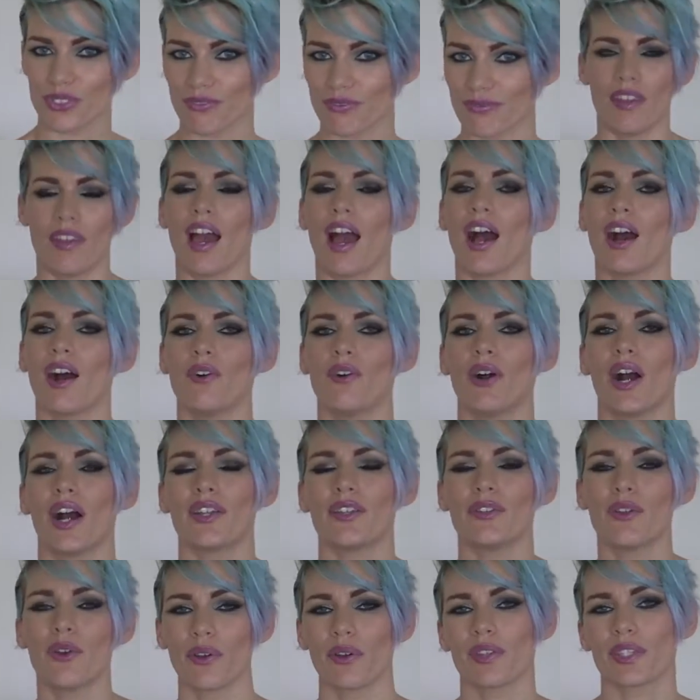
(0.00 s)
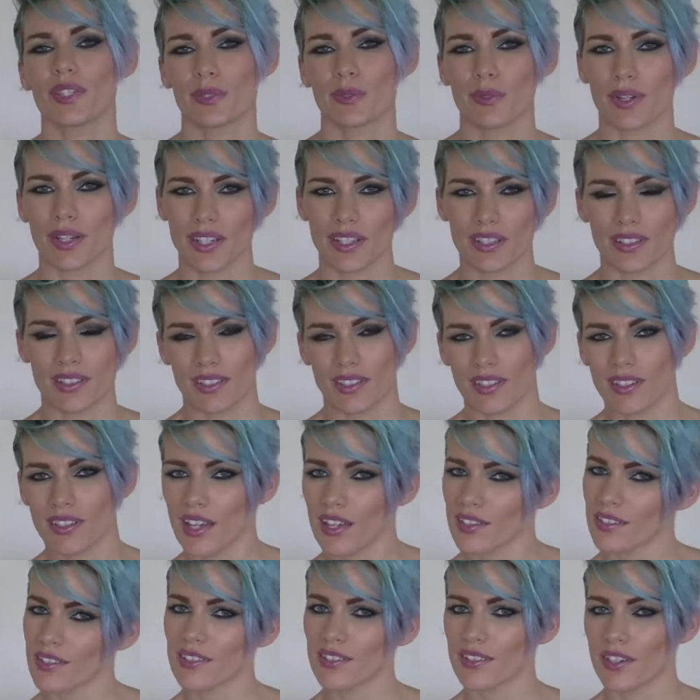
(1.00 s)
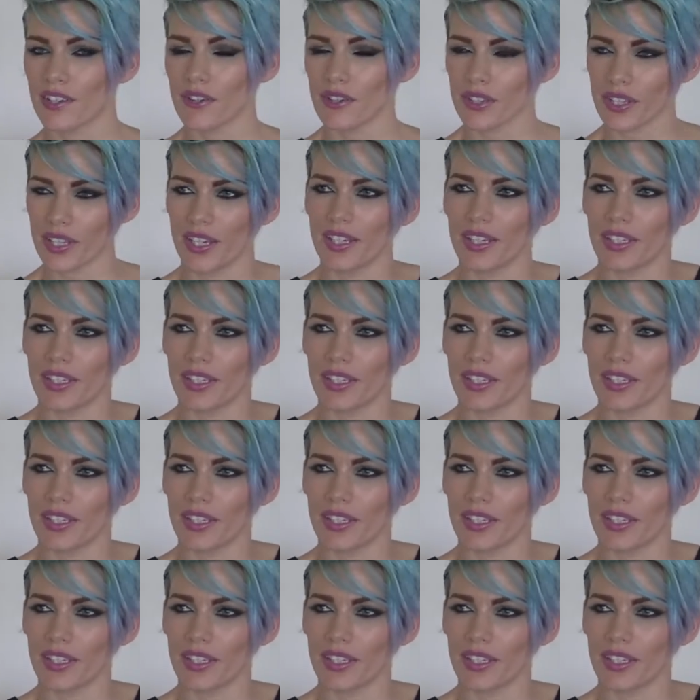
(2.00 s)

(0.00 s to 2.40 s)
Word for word: Now, I know this one isn't necessarily